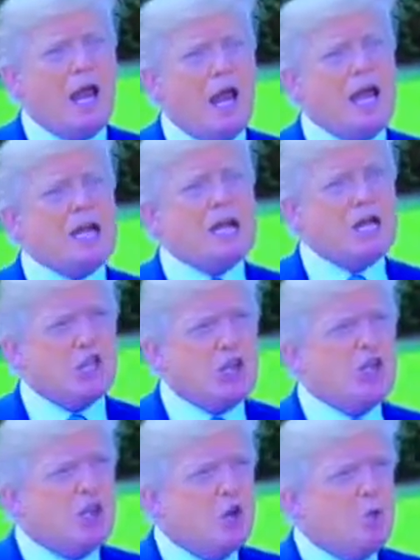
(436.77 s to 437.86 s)
And I
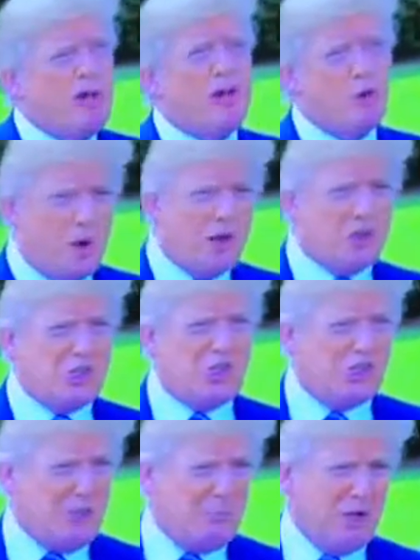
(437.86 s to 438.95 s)
think they really want to see
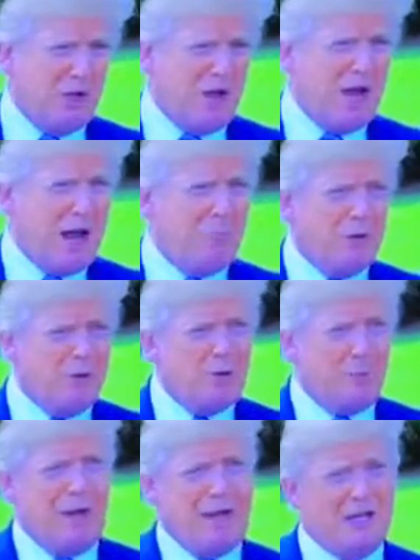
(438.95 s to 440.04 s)
something great happen.
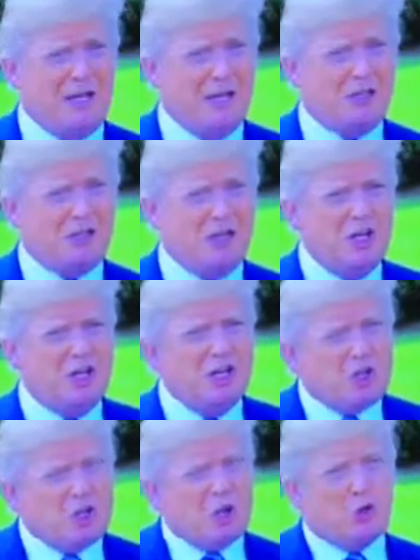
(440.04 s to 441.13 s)
Japan does,
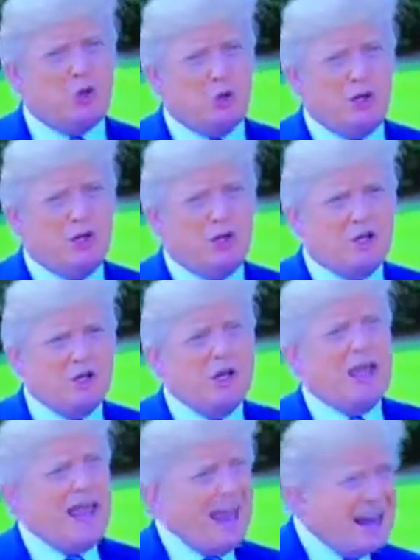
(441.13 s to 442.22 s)
South Korea does,
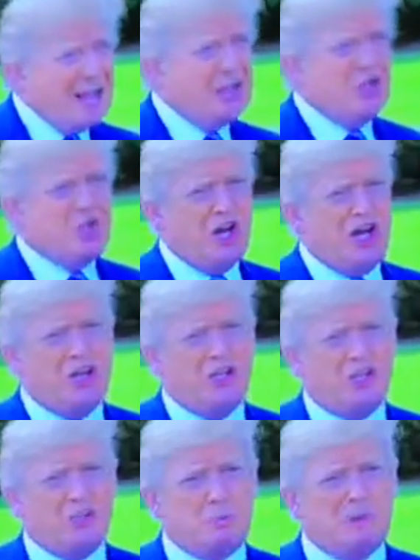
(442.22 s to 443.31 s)
and I think China
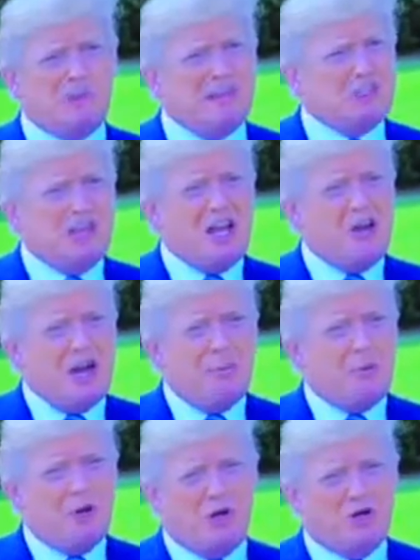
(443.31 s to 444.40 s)
does. But that's their
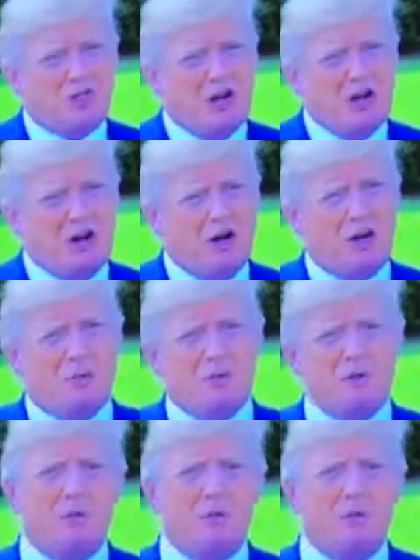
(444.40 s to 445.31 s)
neighborhood. It's not our neighborhood.